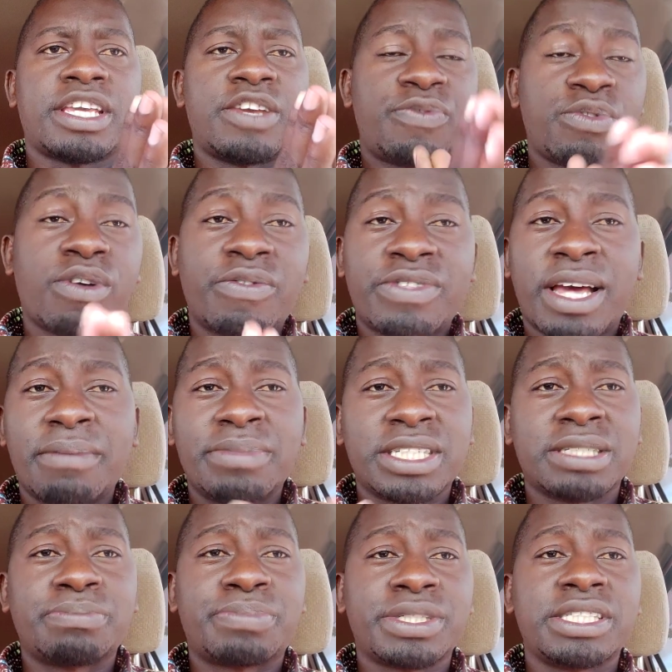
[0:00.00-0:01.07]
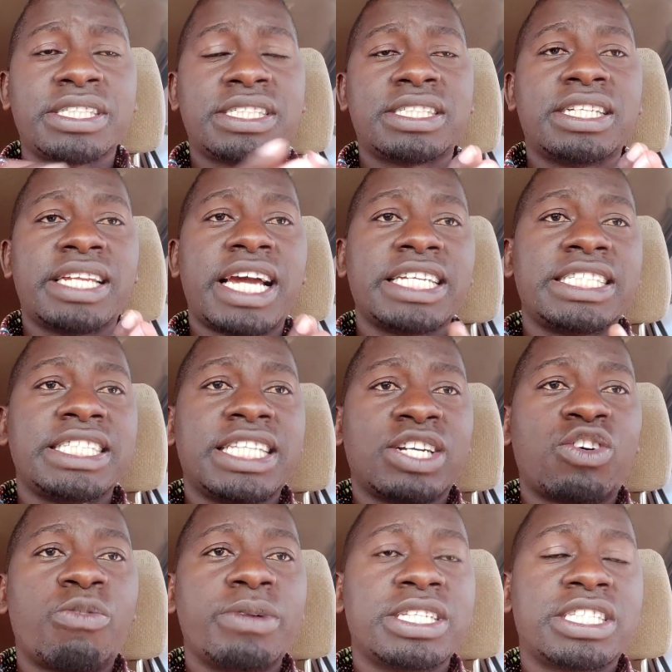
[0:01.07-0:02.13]
If you have something, please write in the
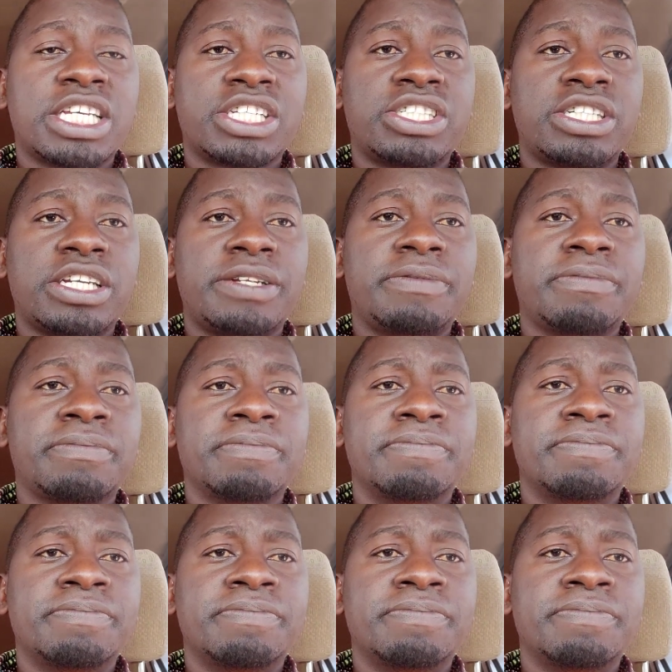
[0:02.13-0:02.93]
comment section.